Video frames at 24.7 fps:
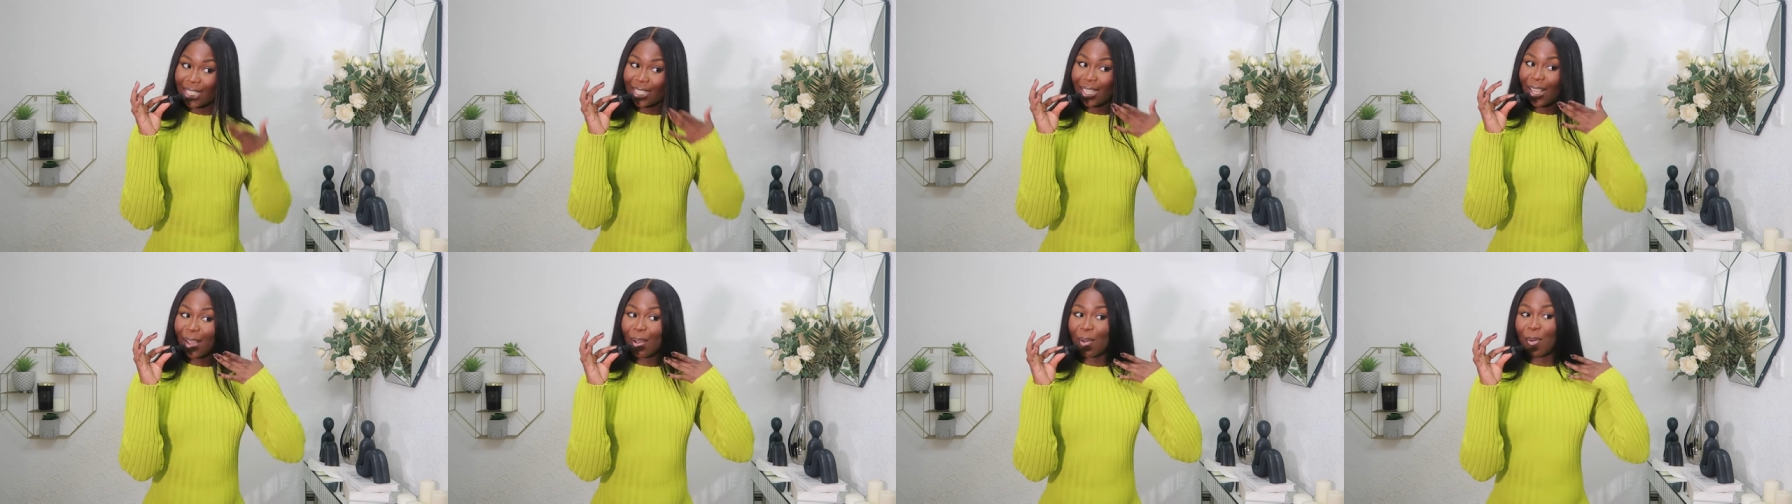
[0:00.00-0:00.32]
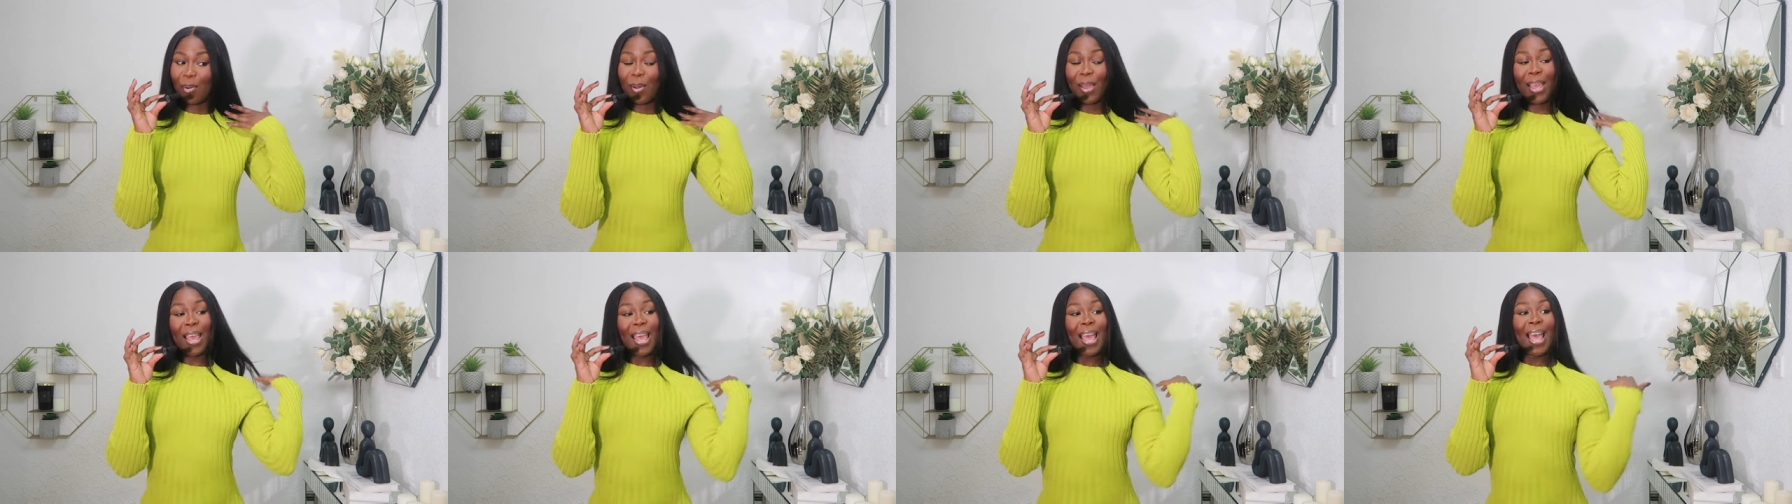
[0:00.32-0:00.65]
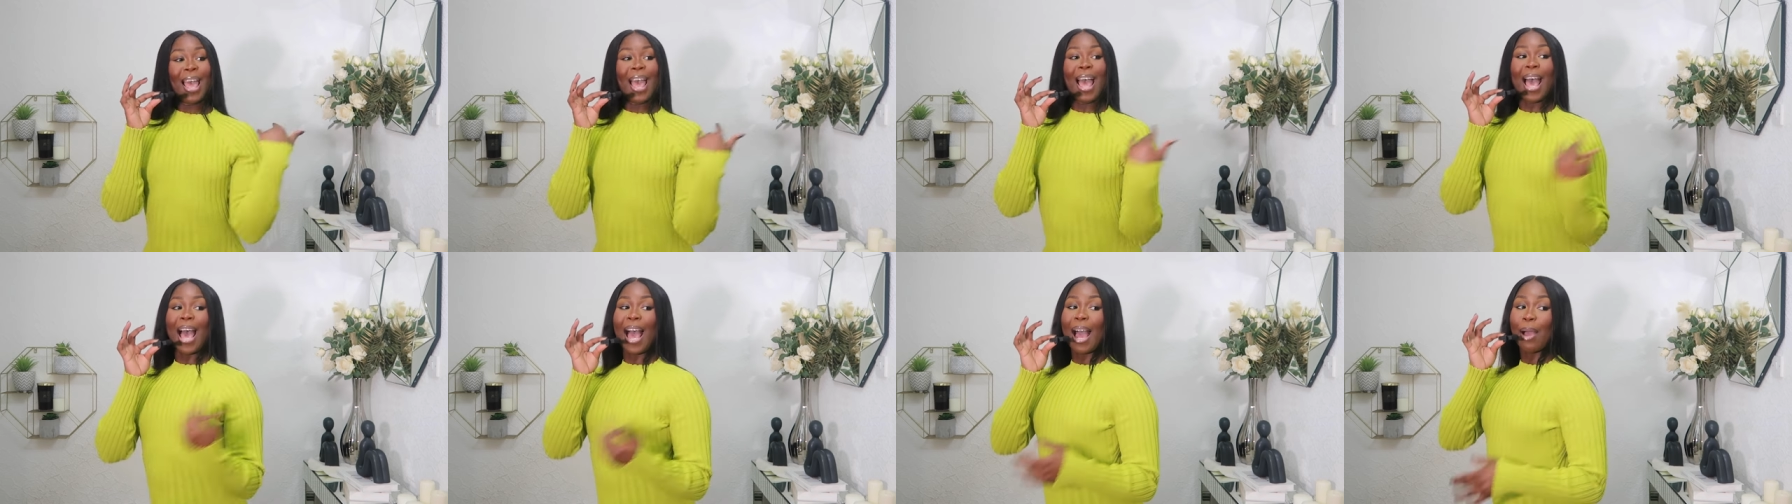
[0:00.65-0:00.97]
So
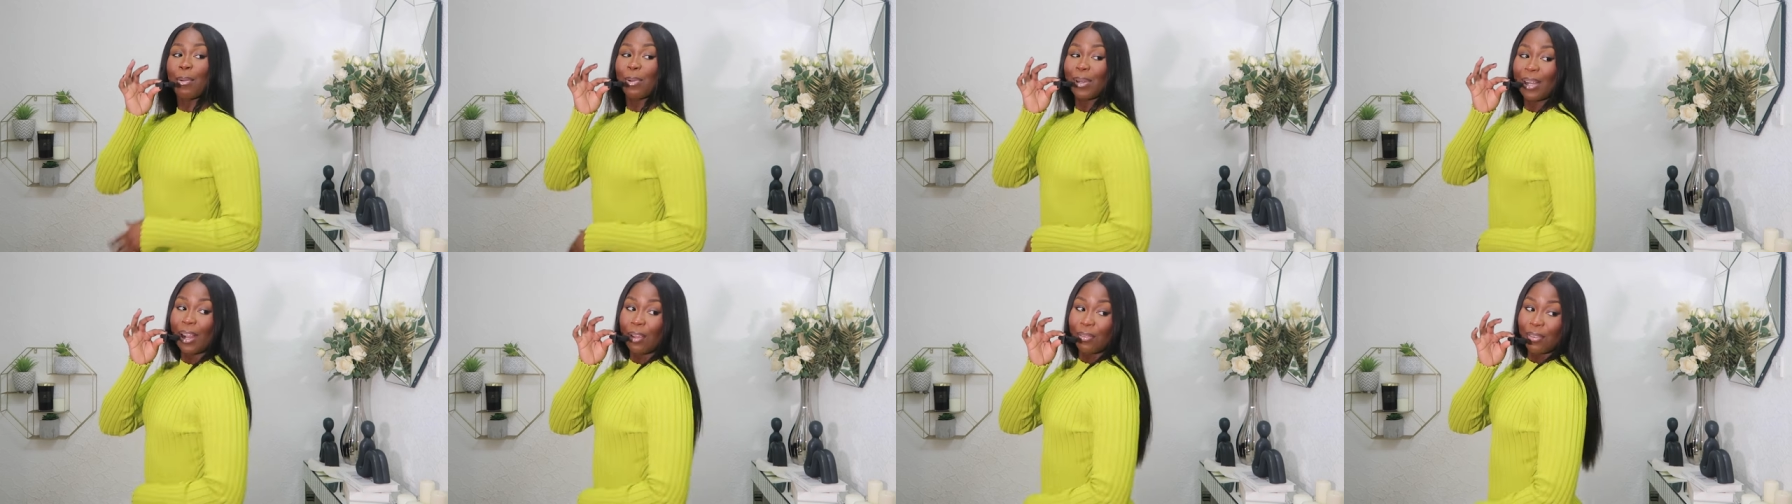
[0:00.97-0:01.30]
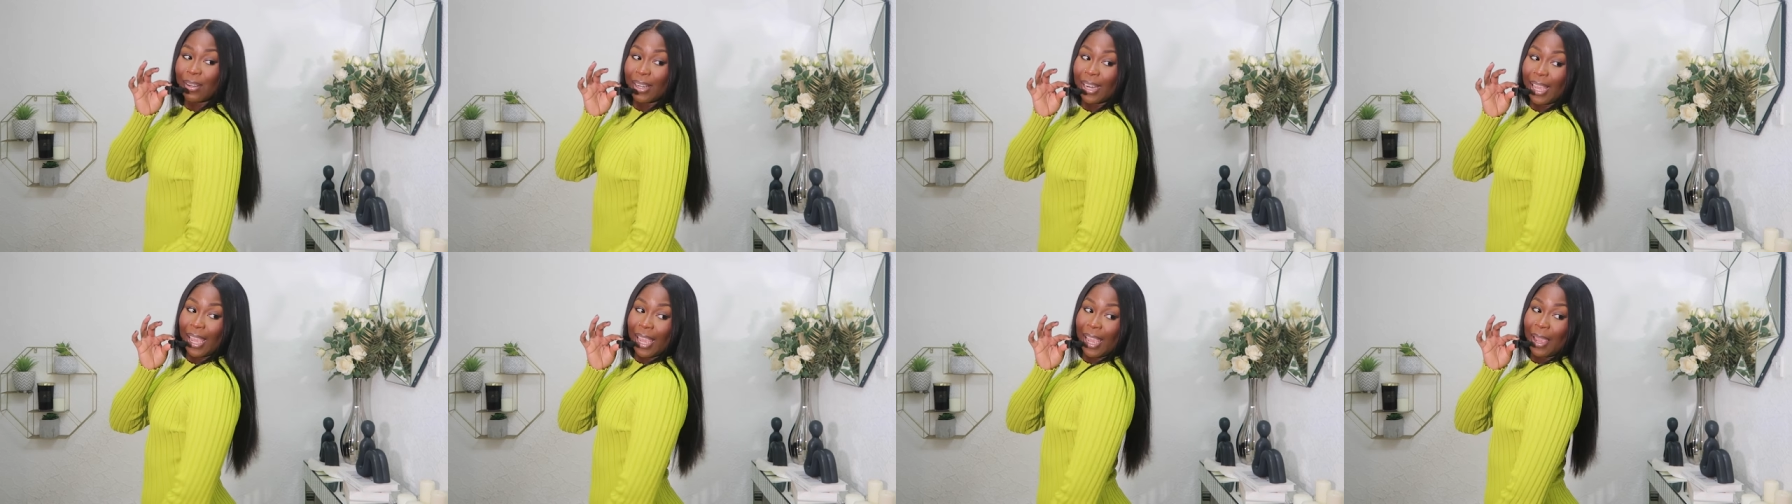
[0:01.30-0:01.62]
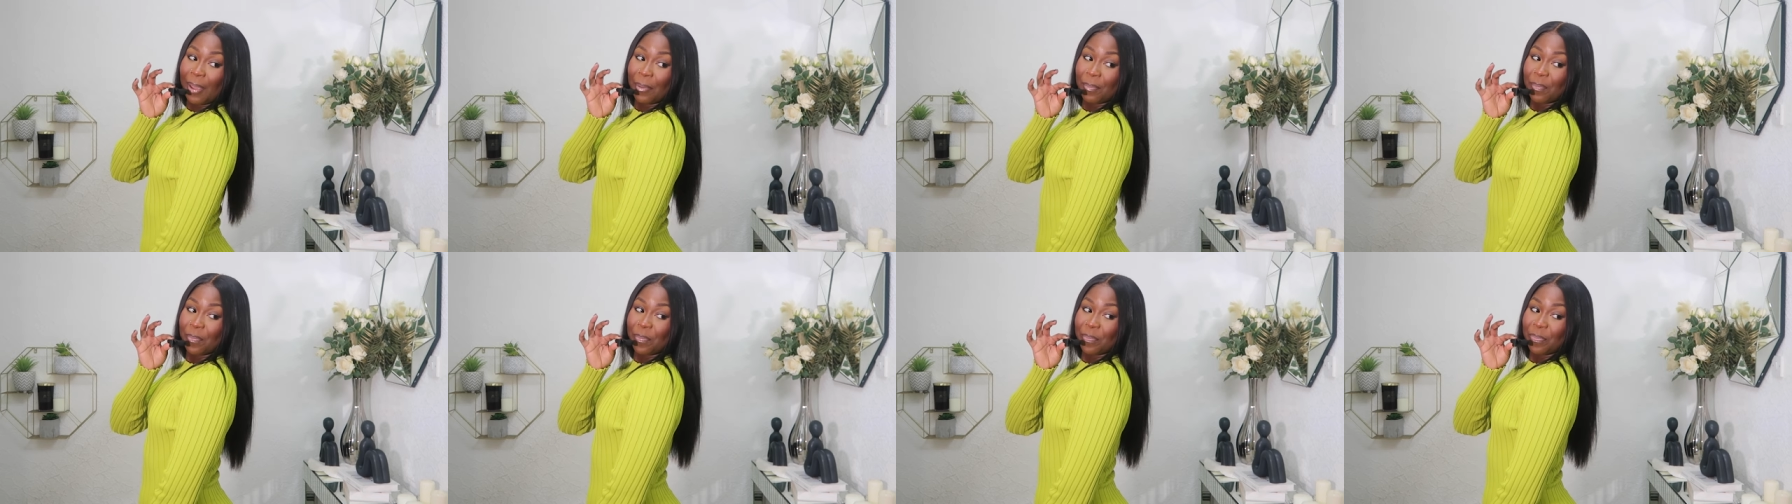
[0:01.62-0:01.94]
I would
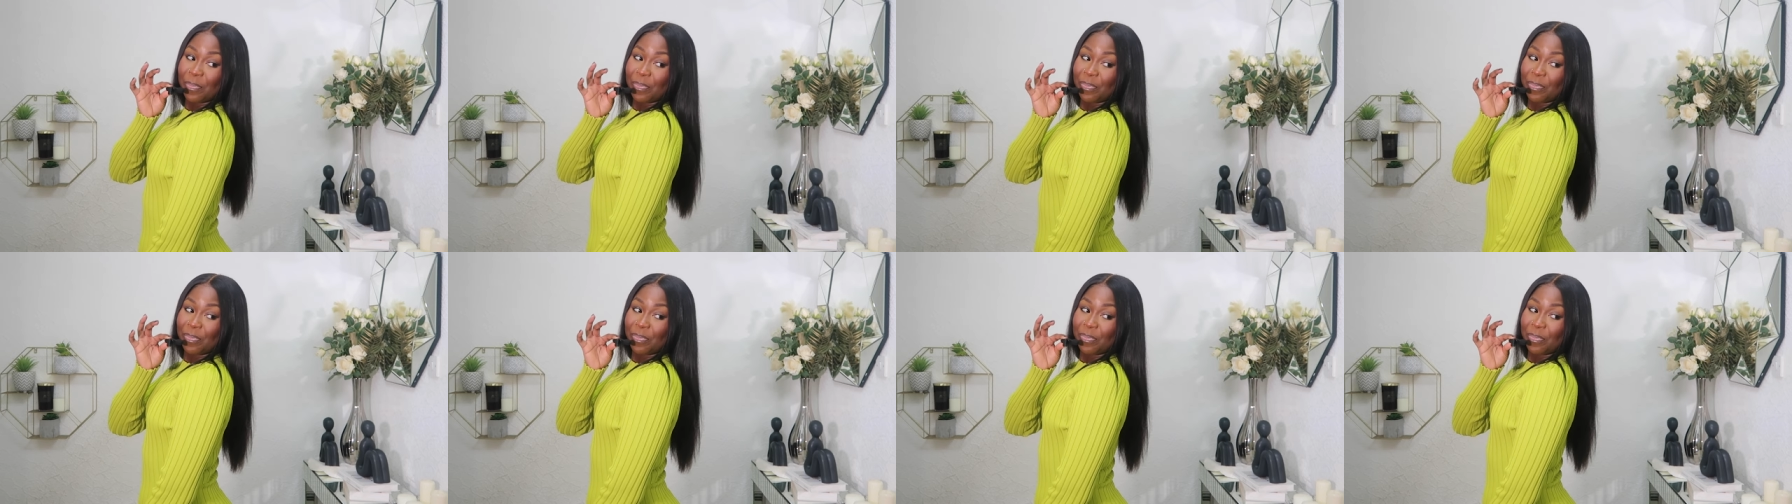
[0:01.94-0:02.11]
definitely